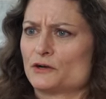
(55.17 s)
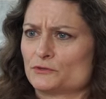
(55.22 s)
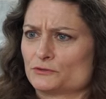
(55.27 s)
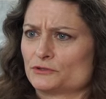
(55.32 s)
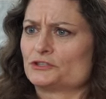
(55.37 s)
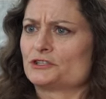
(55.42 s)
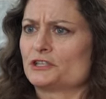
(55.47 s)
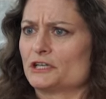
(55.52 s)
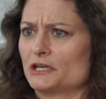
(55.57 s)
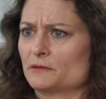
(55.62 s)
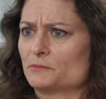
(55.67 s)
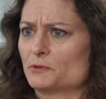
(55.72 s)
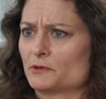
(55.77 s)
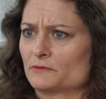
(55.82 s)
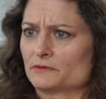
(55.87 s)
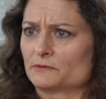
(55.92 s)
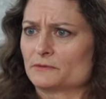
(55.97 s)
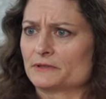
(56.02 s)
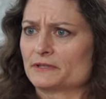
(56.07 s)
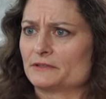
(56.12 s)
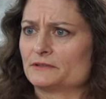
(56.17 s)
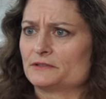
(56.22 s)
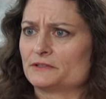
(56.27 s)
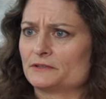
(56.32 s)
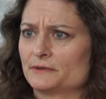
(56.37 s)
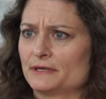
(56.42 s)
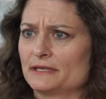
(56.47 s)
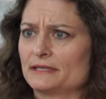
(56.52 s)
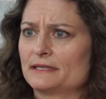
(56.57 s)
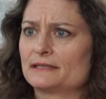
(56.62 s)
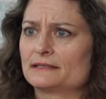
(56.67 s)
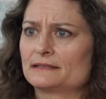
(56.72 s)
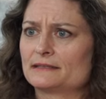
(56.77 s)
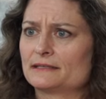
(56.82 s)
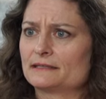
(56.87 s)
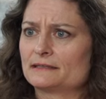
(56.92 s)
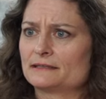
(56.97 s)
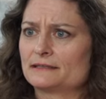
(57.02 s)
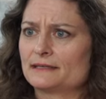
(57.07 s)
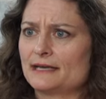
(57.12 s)
ownership over what they're doing. They
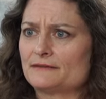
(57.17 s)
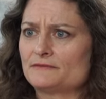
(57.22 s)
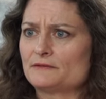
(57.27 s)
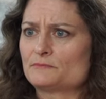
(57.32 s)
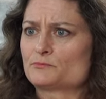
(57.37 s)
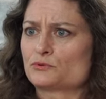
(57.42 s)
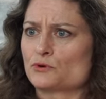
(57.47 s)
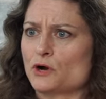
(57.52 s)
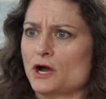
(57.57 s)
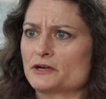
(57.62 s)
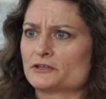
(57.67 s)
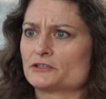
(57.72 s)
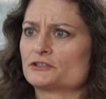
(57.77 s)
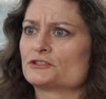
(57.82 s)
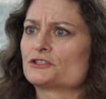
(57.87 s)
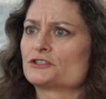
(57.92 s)
they, they have a broader